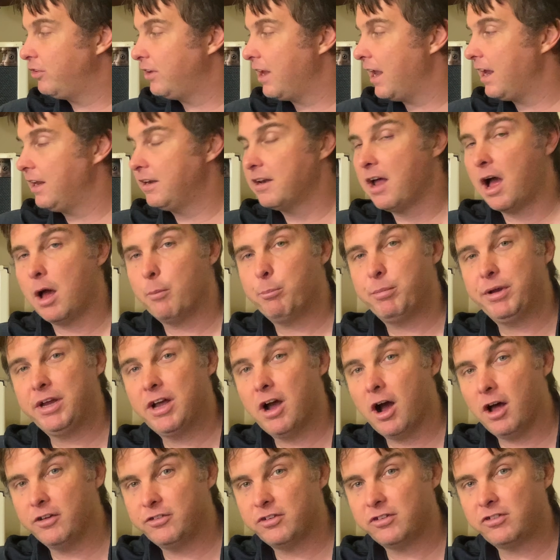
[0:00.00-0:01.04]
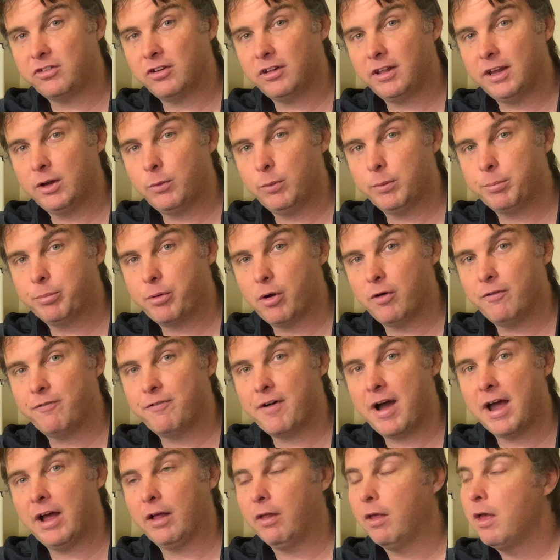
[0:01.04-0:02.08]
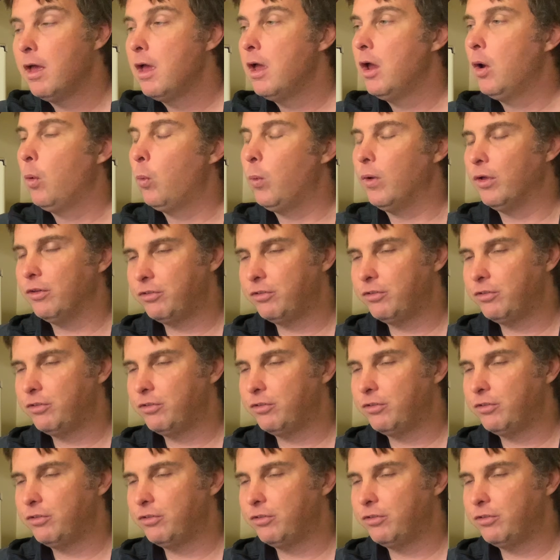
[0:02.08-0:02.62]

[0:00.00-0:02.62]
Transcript: gain knob, because it's a liquid profile, will